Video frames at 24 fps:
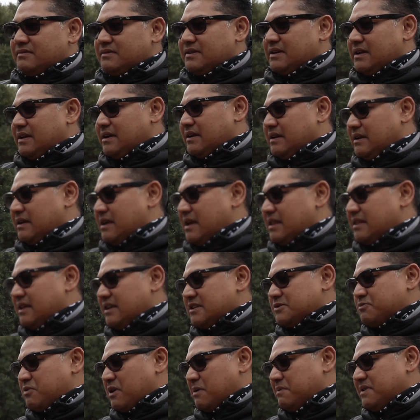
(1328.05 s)
I think
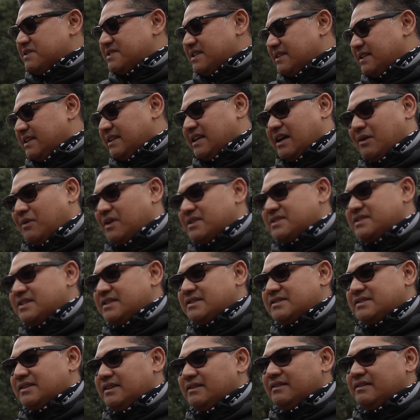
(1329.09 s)
it's probably sitting now at
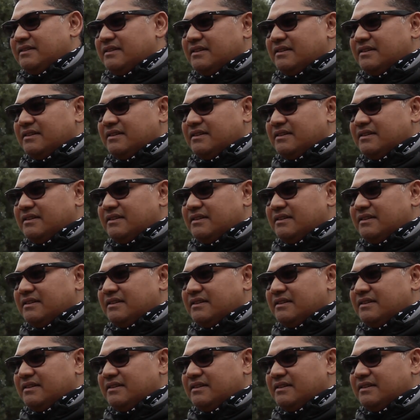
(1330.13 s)
60.